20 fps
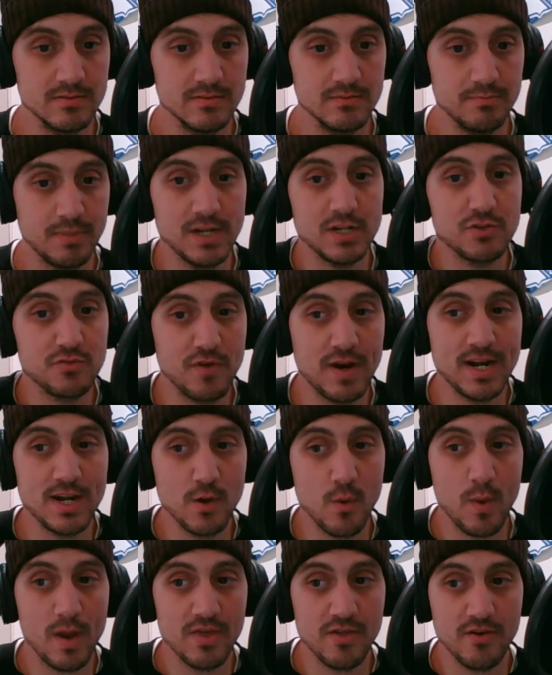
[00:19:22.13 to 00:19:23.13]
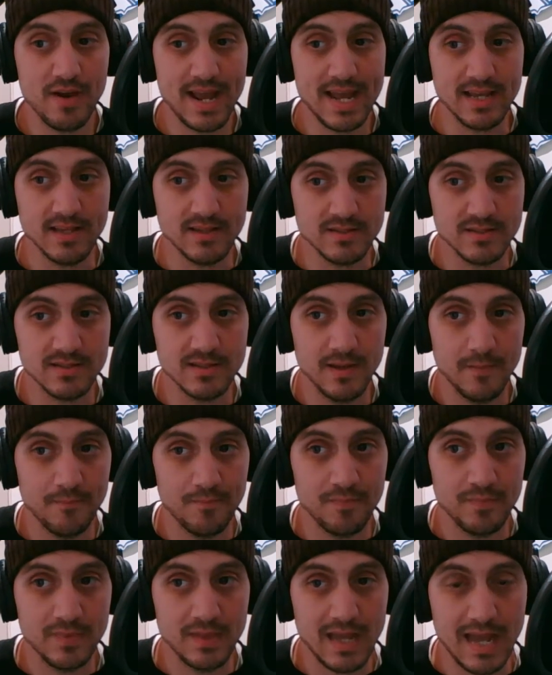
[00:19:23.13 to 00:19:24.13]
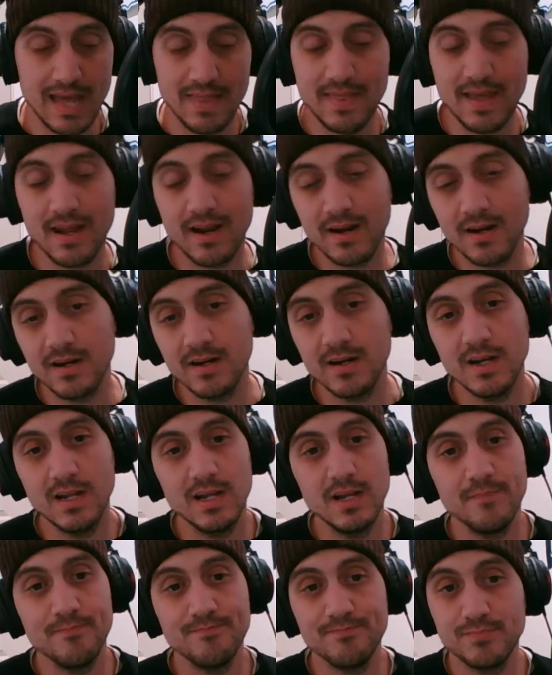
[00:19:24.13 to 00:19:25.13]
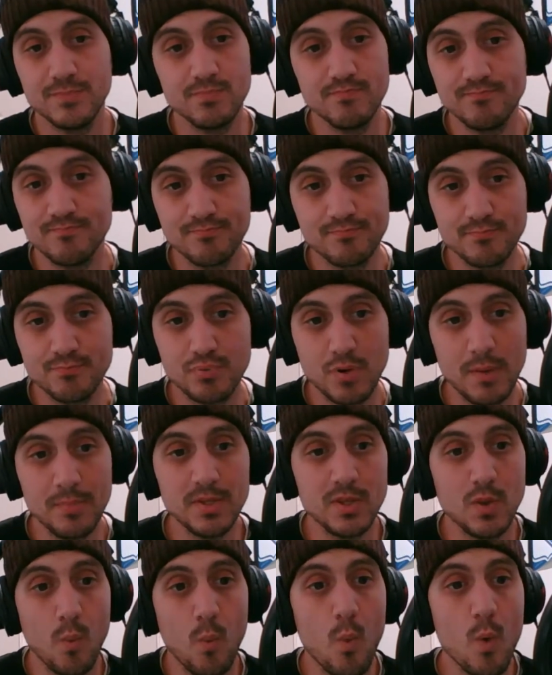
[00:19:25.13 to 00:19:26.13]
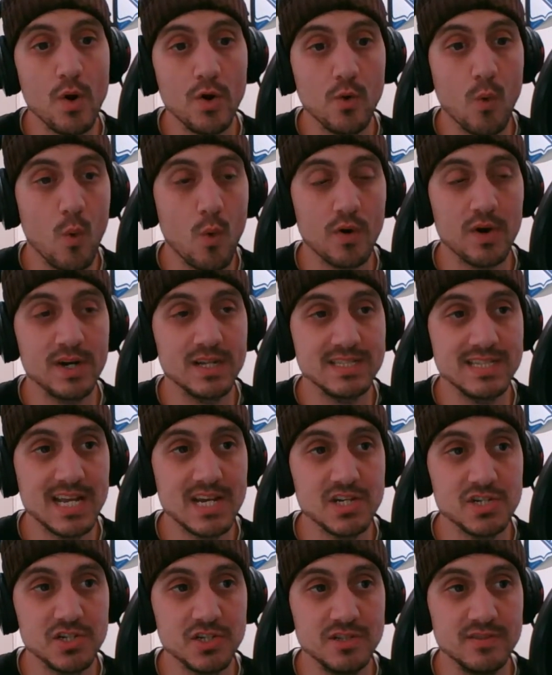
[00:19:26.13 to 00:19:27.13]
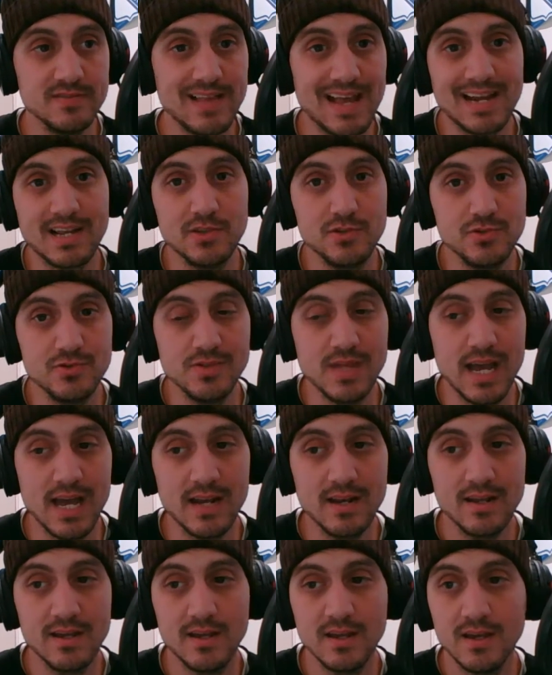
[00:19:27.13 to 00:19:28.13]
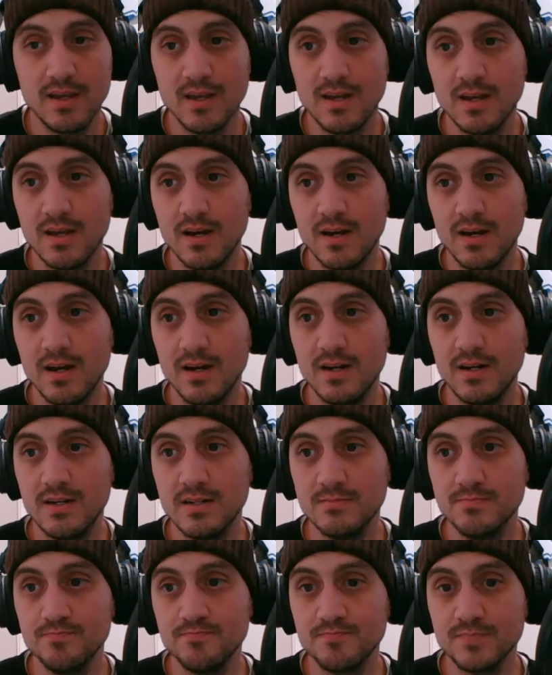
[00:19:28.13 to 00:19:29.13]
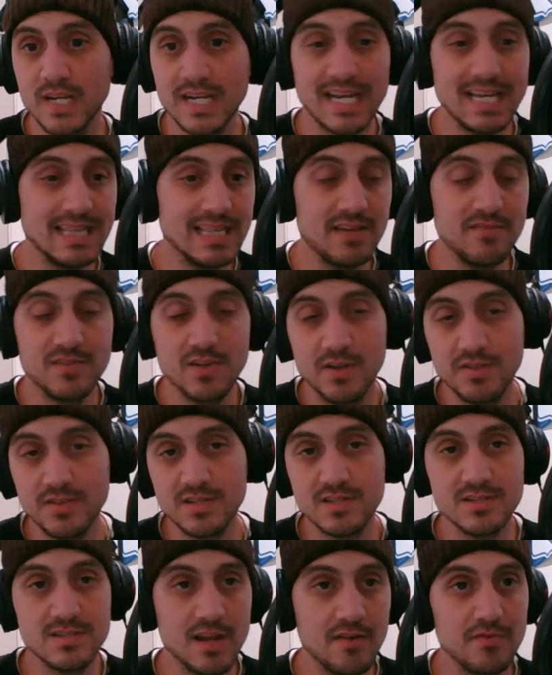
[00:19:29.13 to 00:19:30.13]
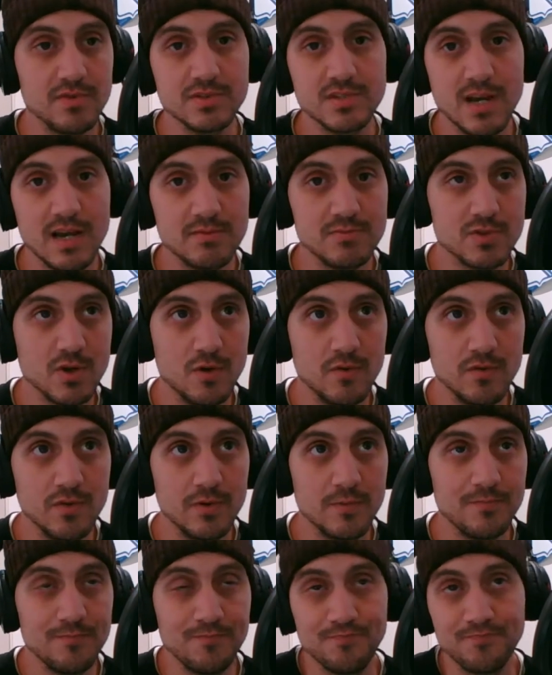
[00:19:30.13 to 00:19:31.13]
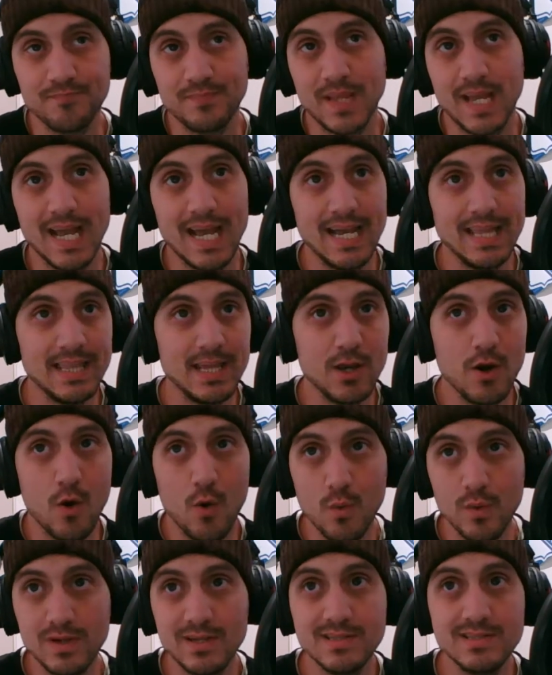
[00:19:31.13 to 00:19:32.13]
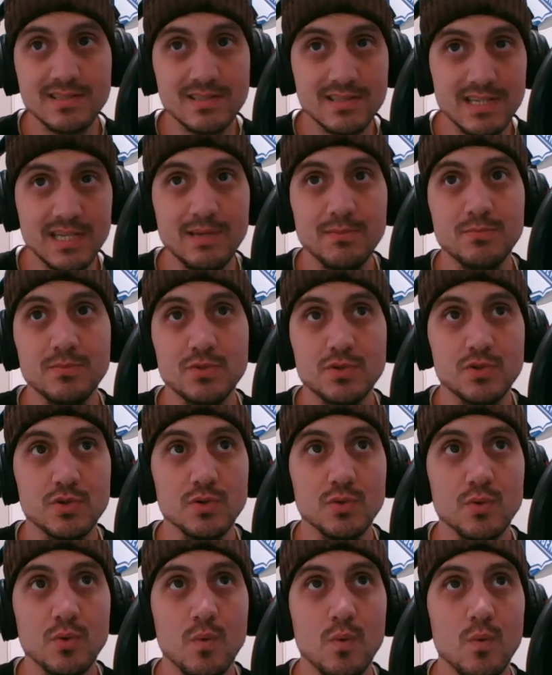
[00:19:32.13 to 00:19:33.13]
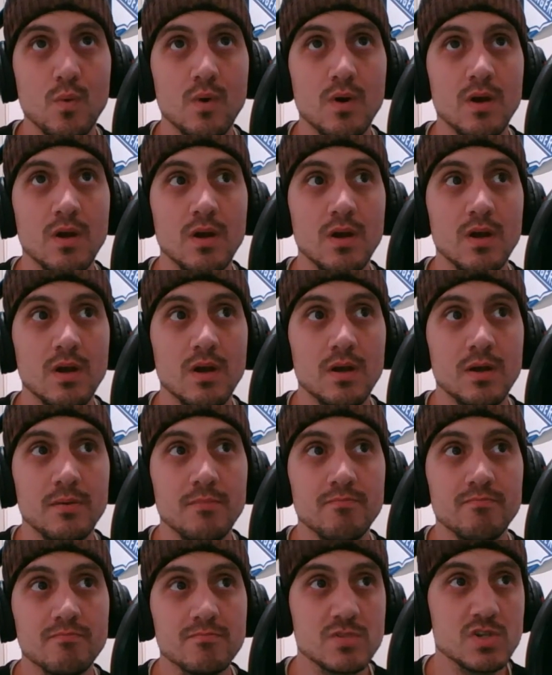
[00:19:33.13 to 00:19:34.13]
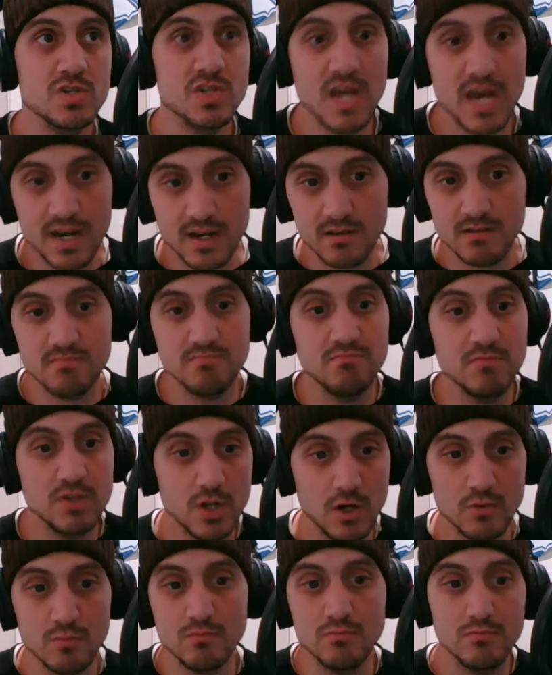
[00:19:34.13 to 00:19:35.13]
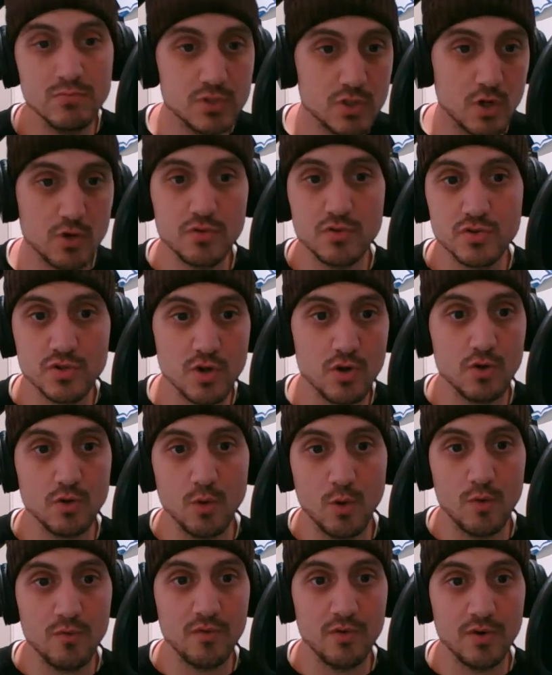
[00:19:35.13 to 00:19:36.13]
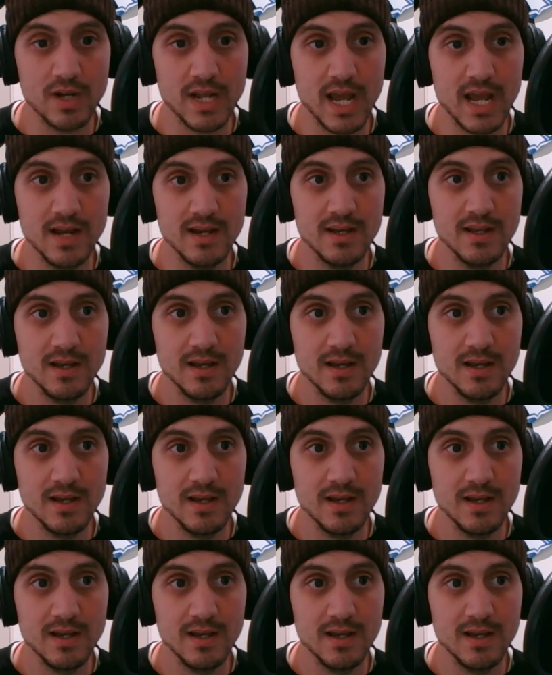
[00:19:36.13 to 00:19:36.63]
by trading away their ace. And they're probably the one organization that can do that. Again, they've done this several times over, and they always seem to just kind of, turn the circle over again.